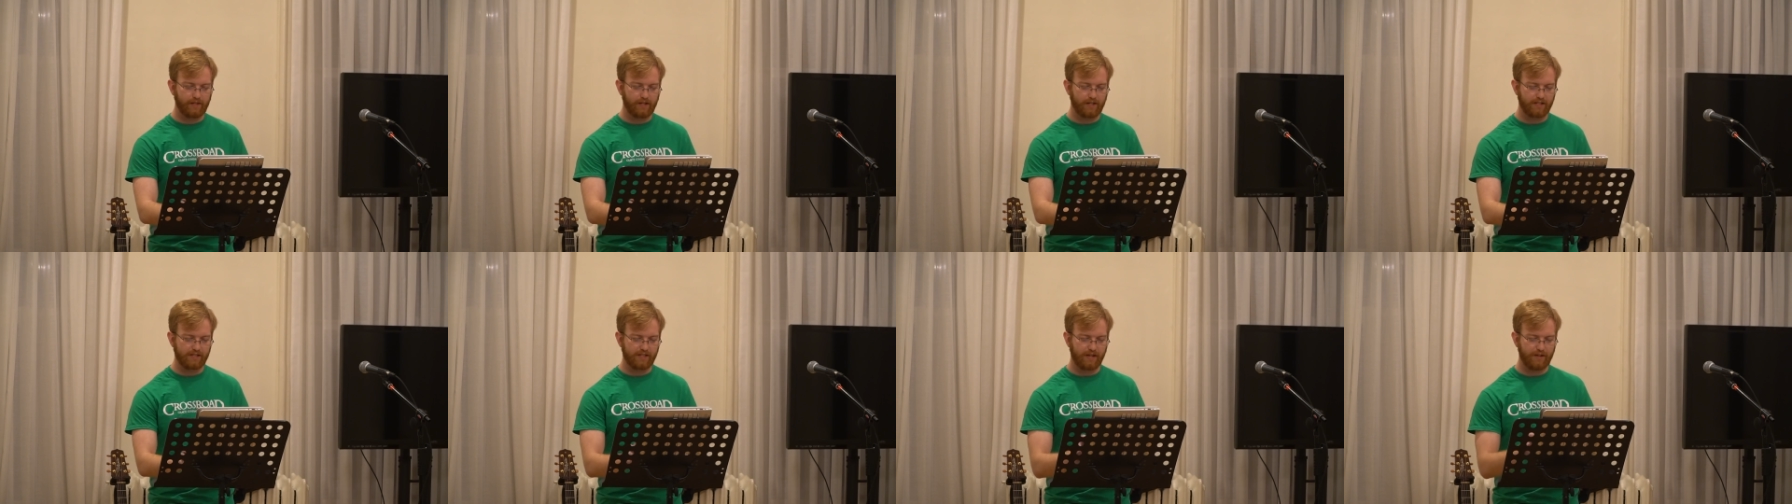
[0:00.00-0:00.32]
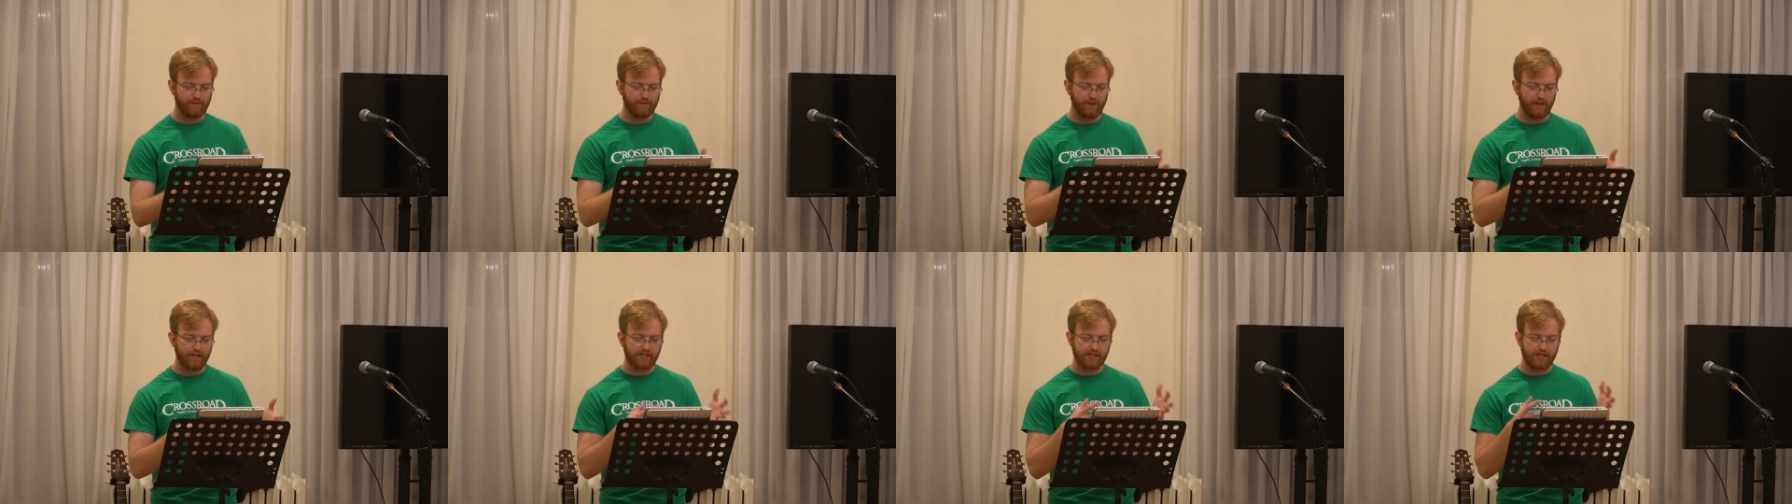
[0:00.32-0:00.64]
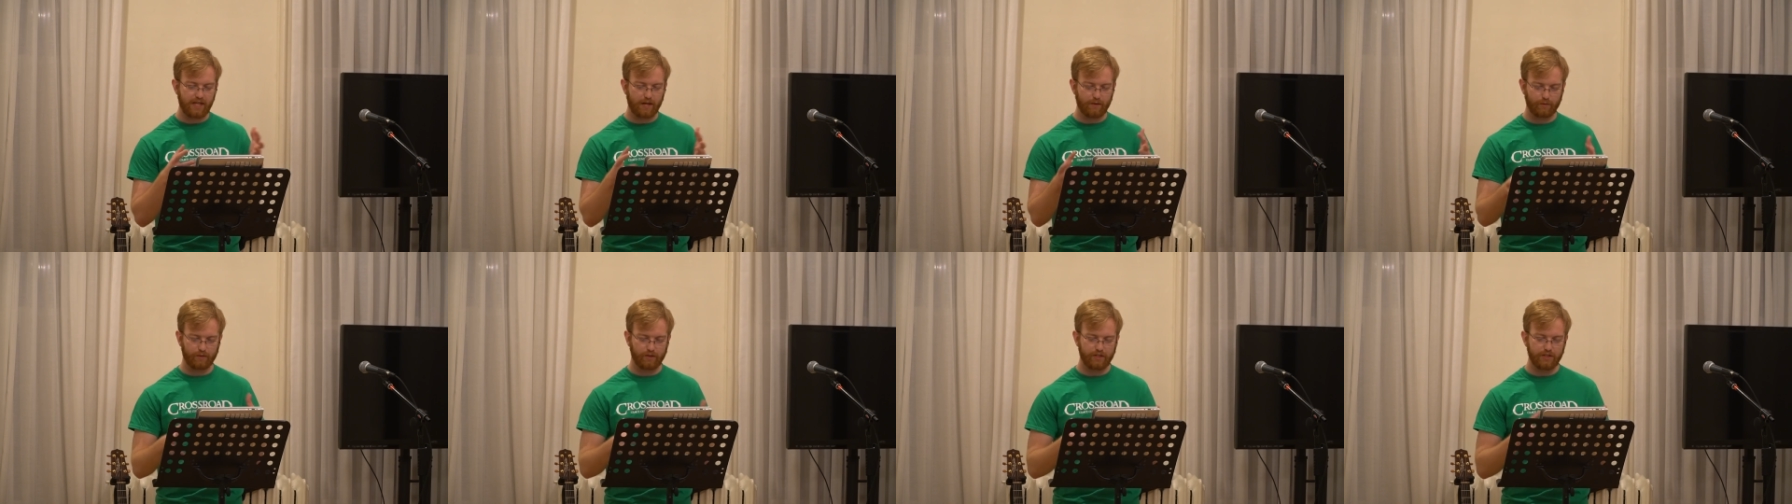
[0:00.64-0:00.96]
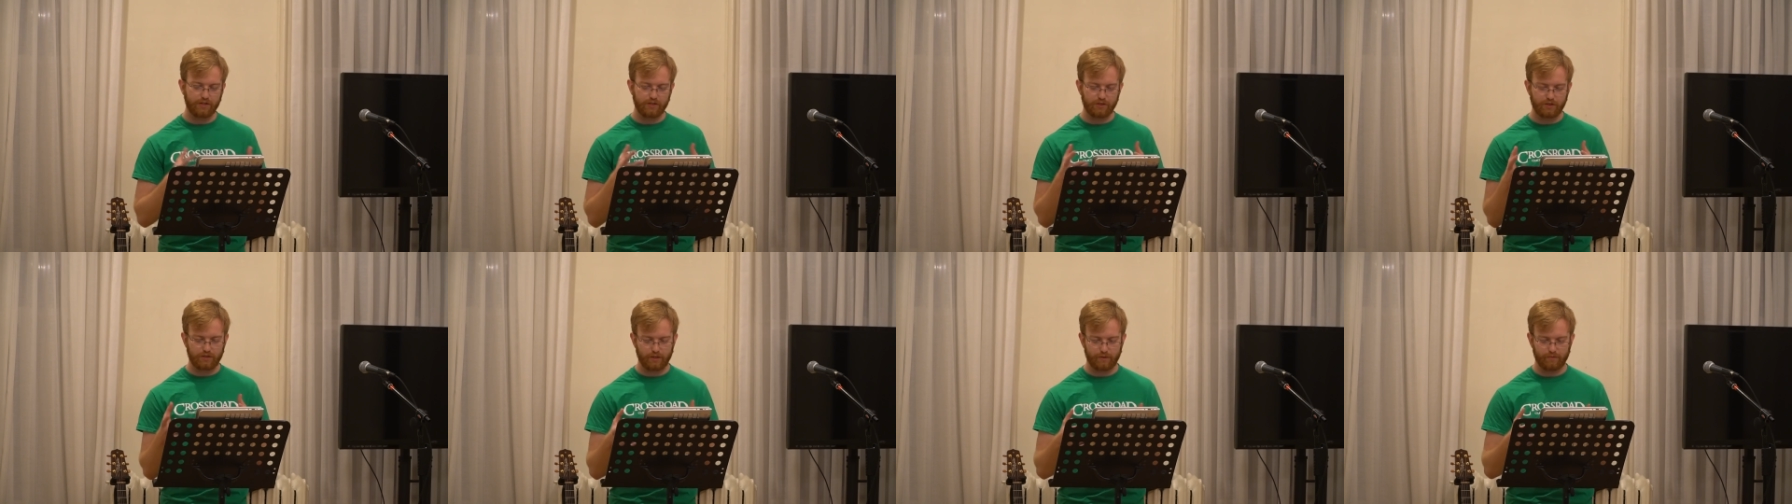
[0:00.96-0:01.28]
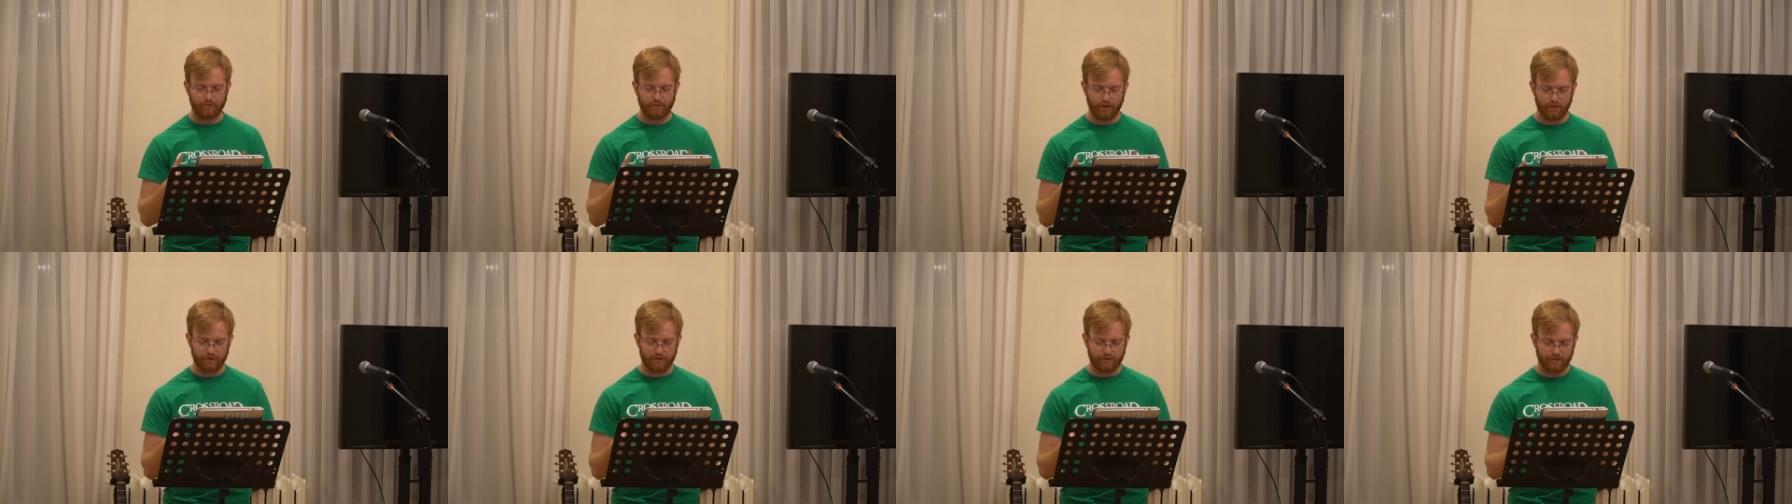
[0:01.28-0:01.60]
as I faced that relationship
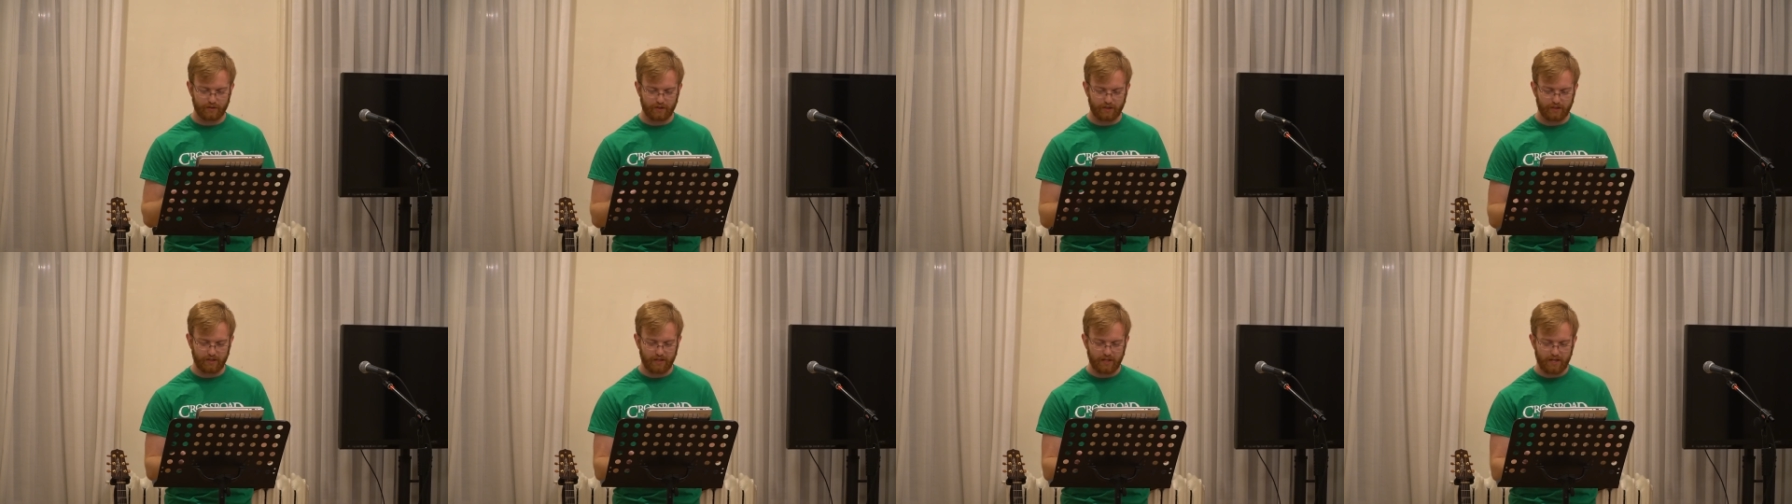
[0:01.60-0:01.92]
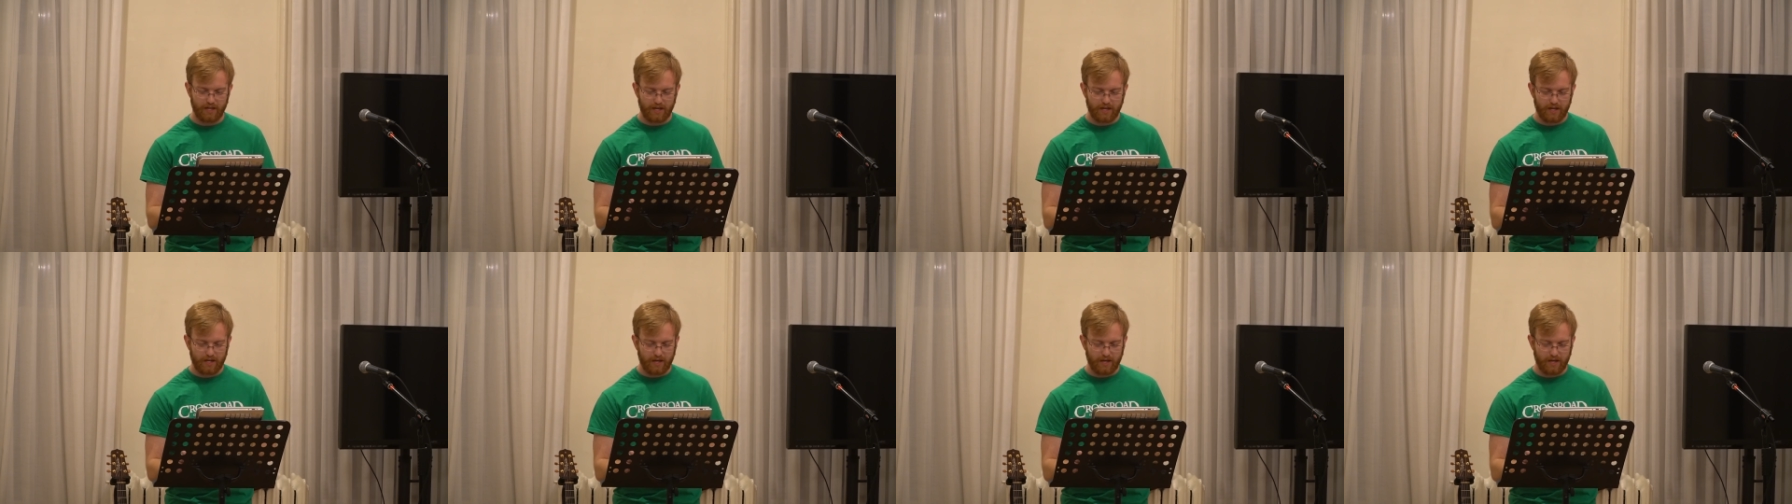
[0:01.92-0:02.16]
faltering,